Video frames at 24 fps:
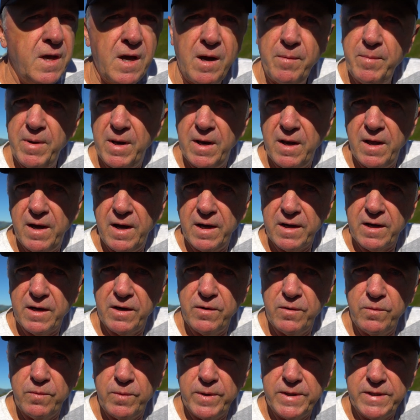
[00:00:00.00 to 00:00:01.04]
like I'd
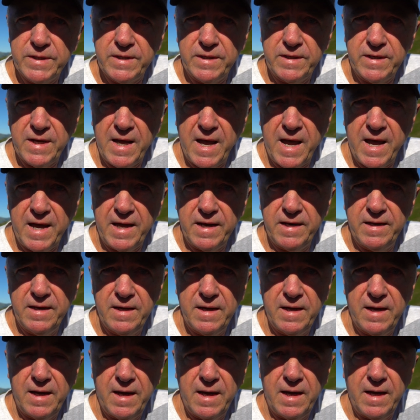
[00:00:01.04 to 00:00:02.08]
always had
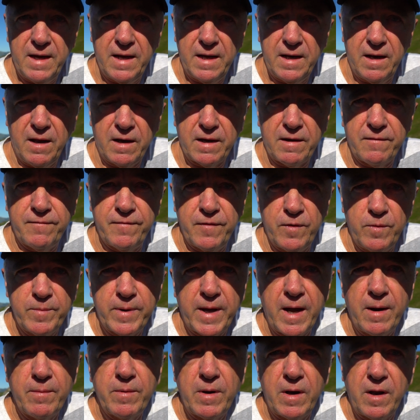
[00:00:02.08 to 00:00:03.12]
like a film
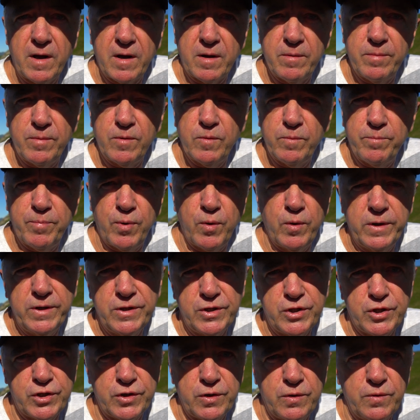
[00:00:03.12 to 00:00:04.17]
camera, like a little point
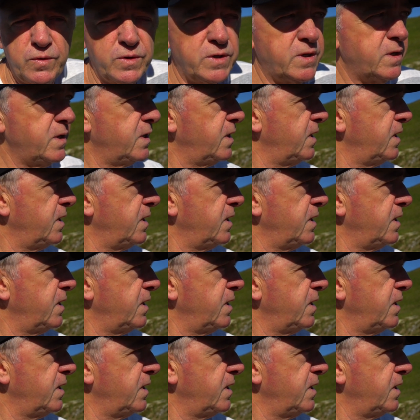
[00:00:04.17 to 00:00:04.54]
and shoot,